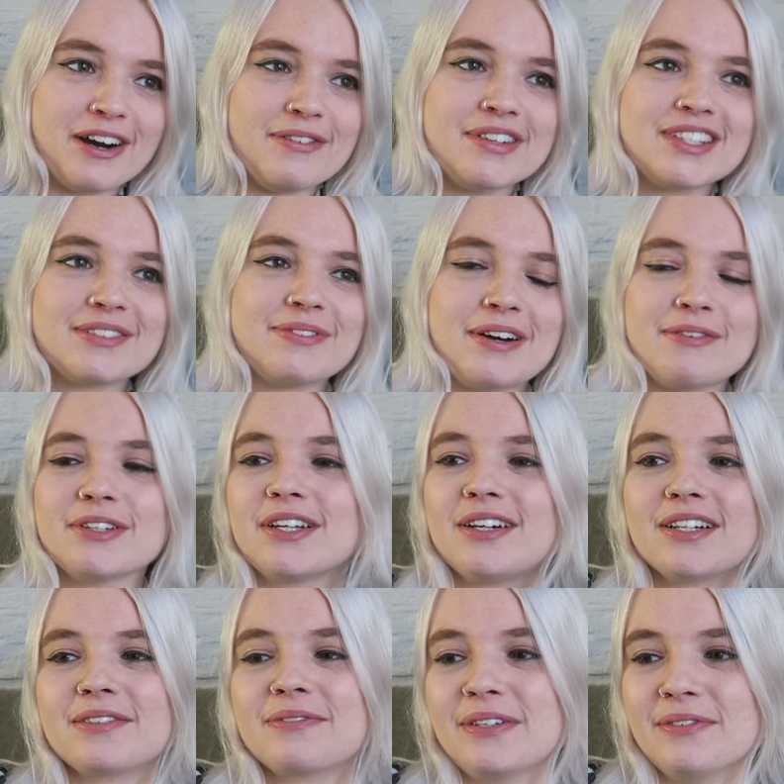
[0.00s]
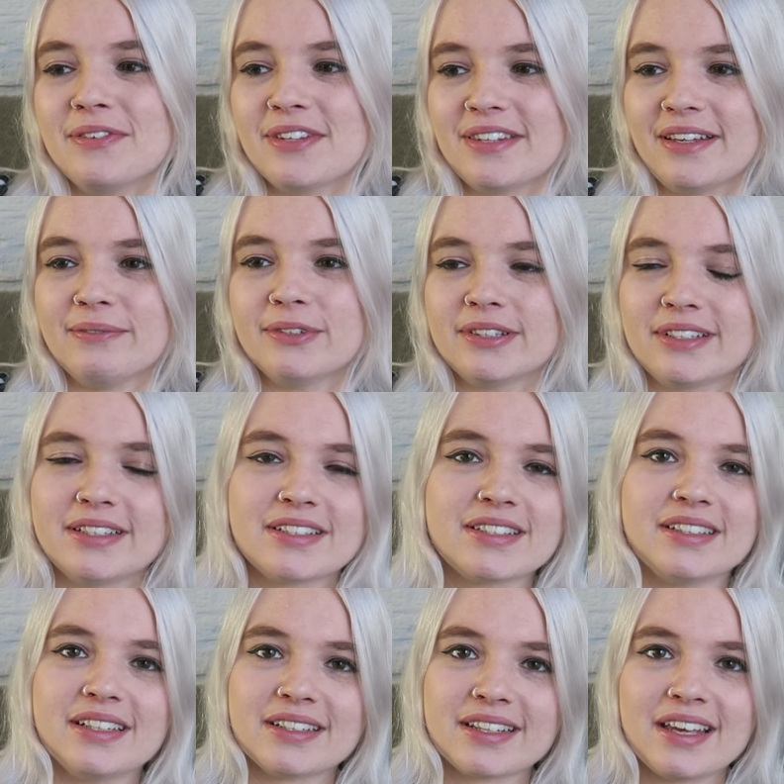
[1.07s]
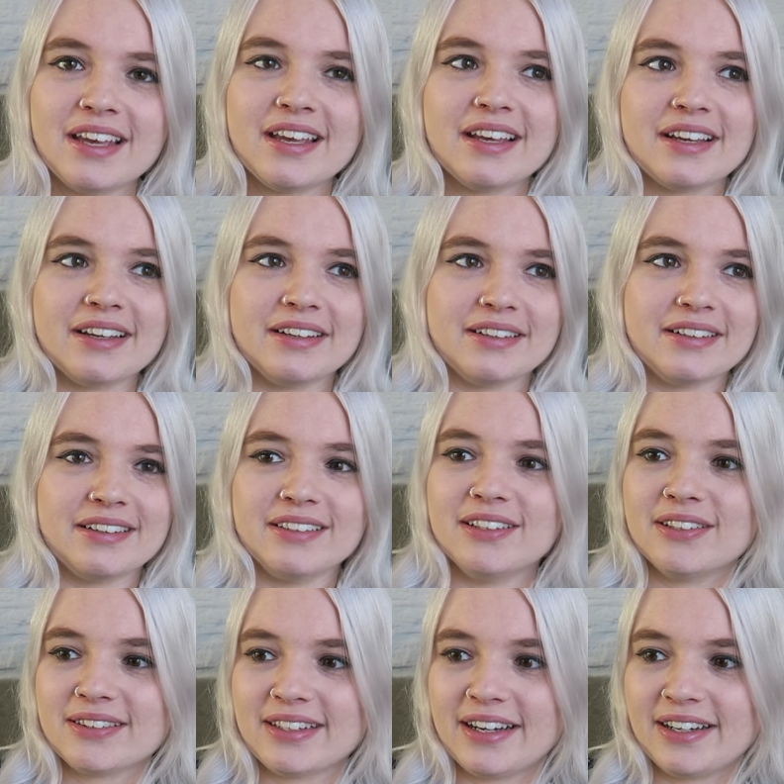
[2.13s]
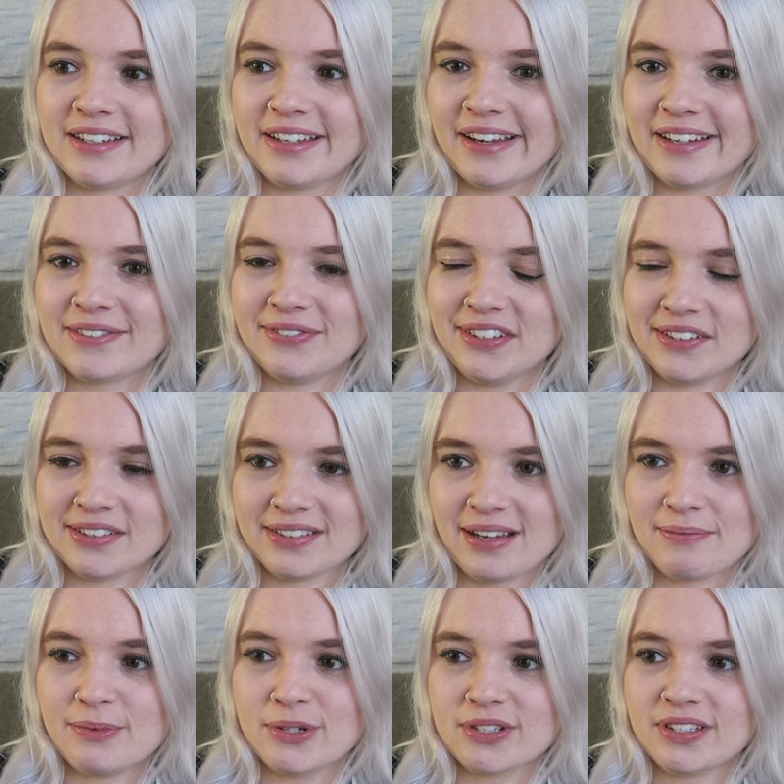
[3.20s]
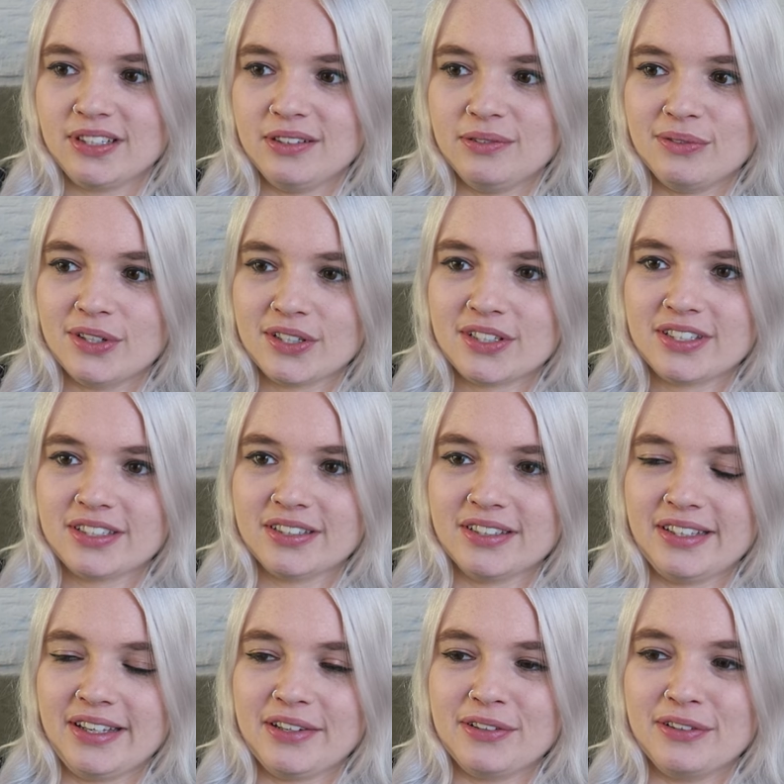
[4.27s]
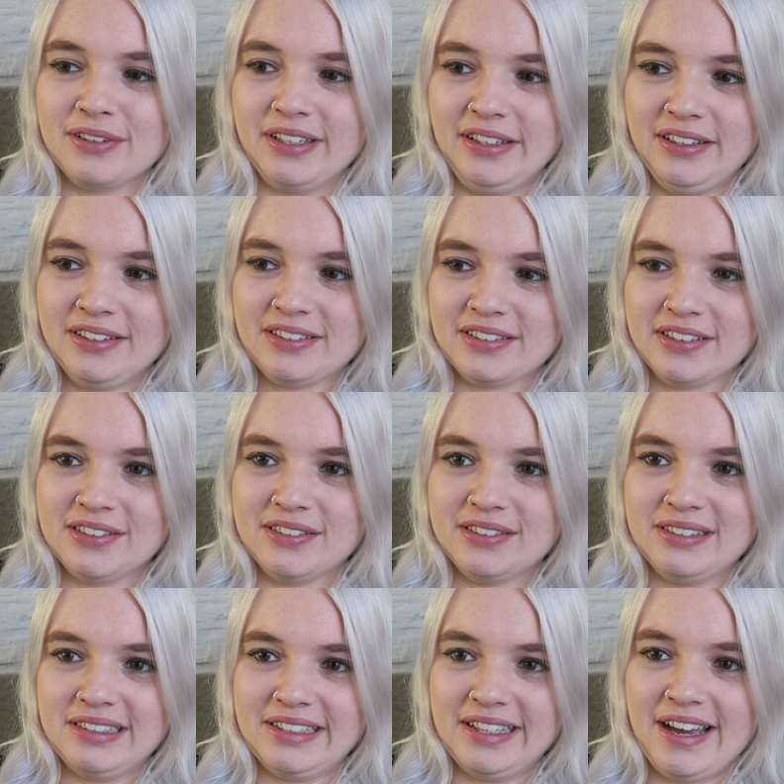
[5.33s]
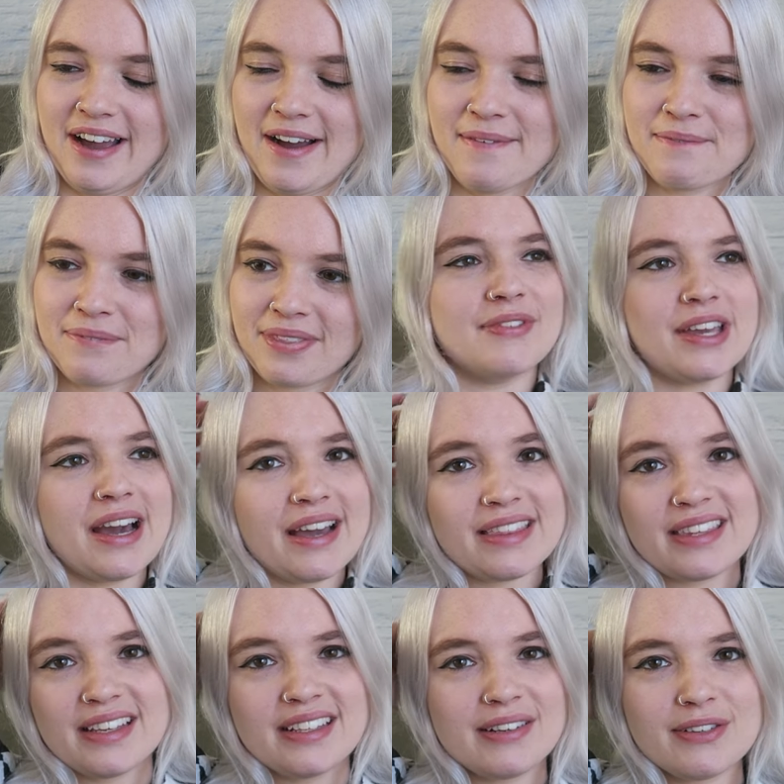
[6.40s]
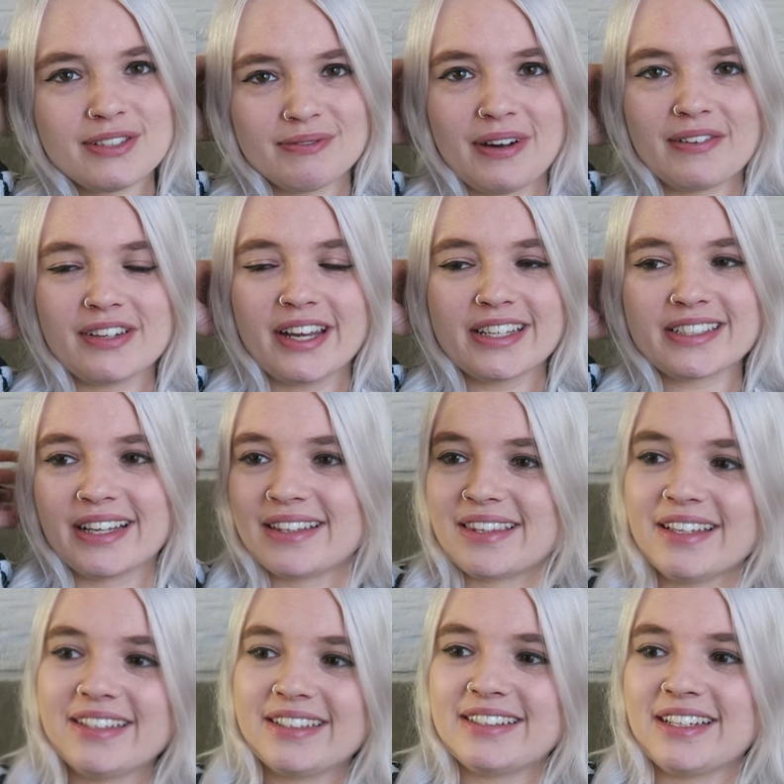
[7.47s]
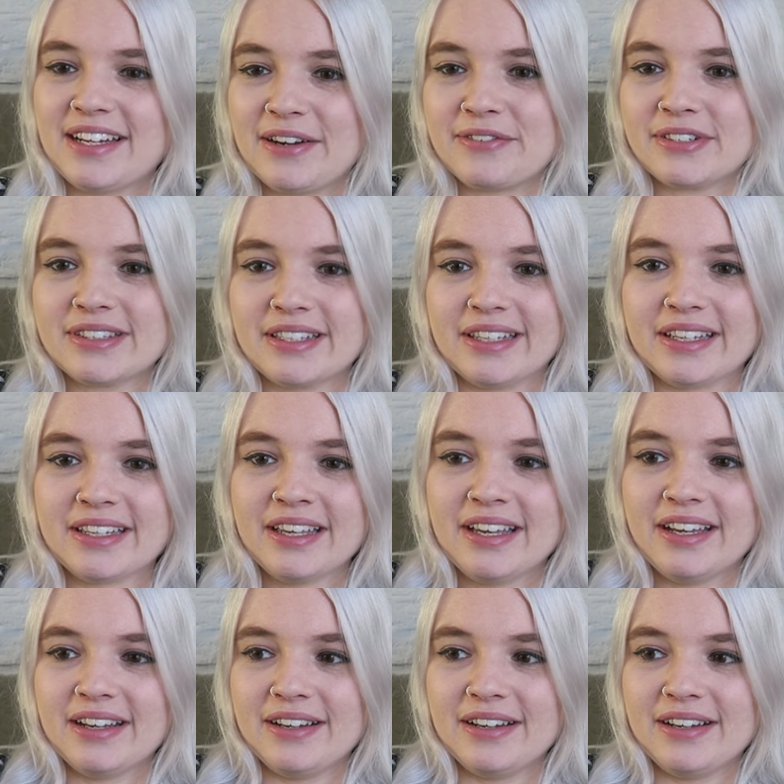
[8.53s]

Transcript: comments about what other people think, but there's not uh, a lot there yet because I mostly watch a day early. So, yeah. But yeah, I think that was my reaction. I think I said everything.